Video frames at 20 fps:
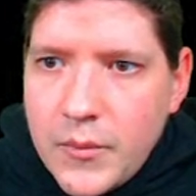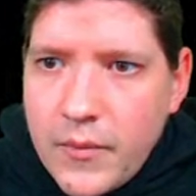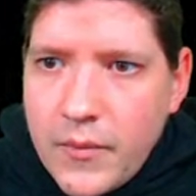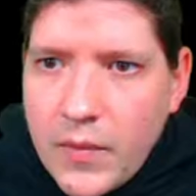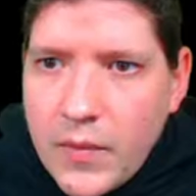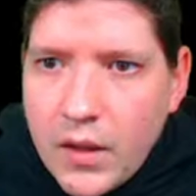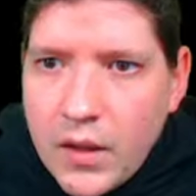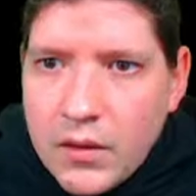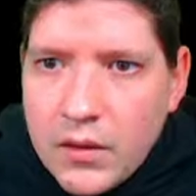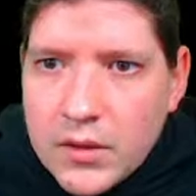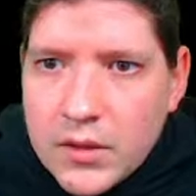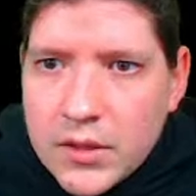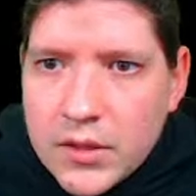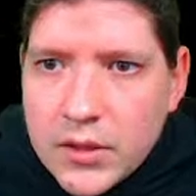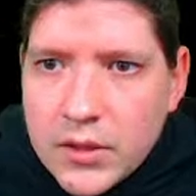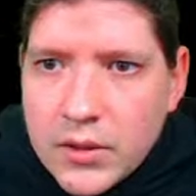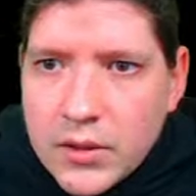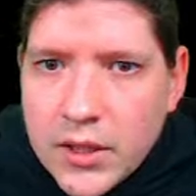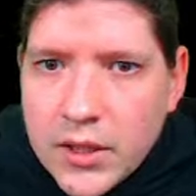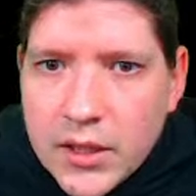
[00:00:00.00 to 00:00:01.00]

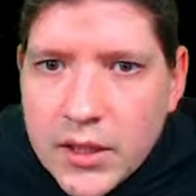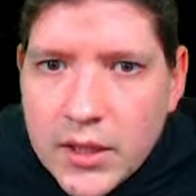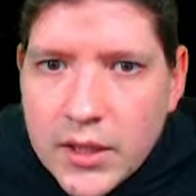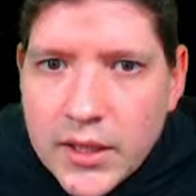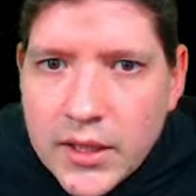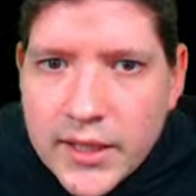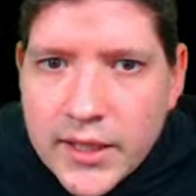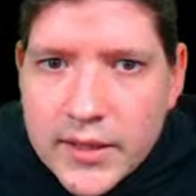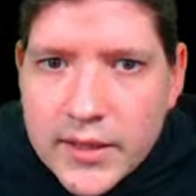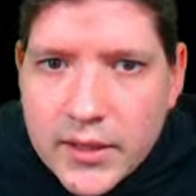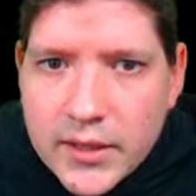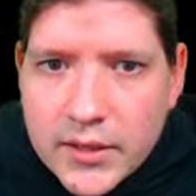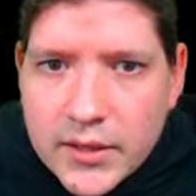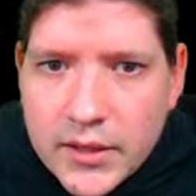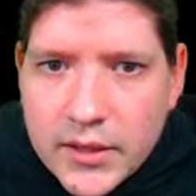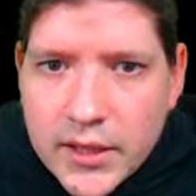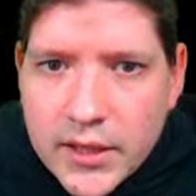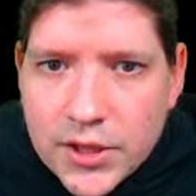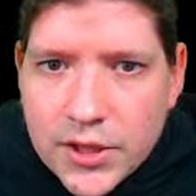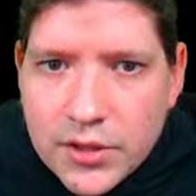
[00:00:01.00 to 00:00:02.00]
So against
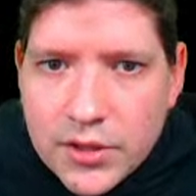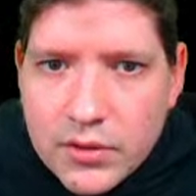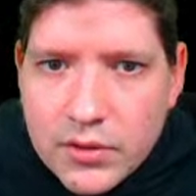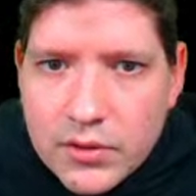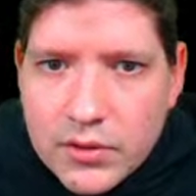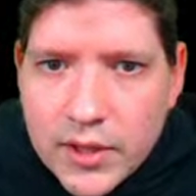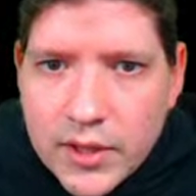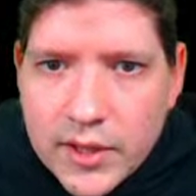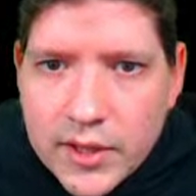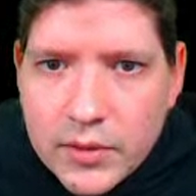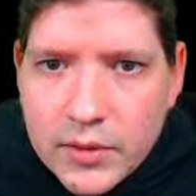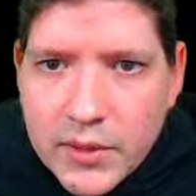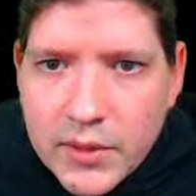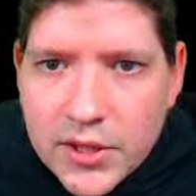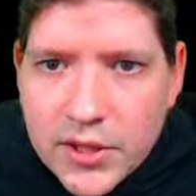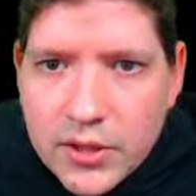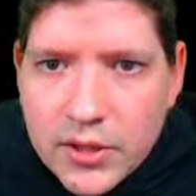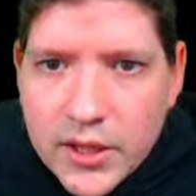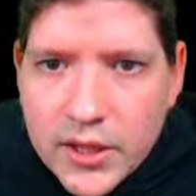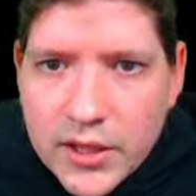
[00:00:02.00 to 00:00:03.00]
alternation, trying to match
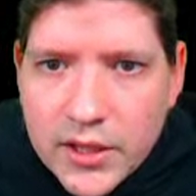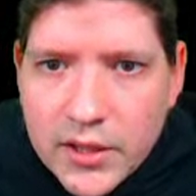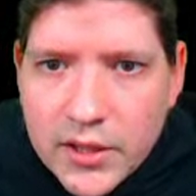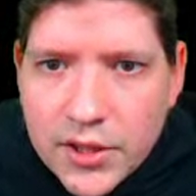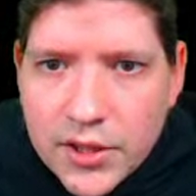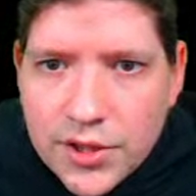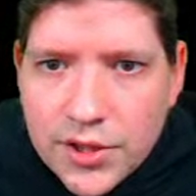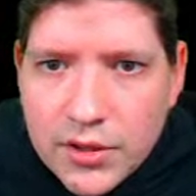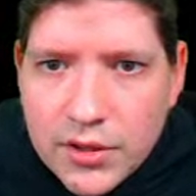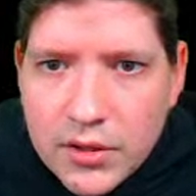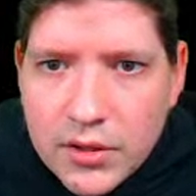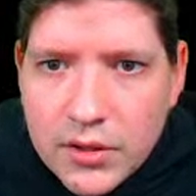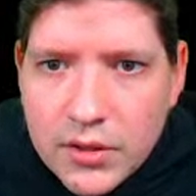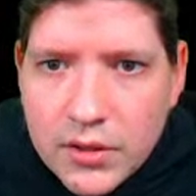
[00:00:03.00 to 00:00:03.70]
concatenation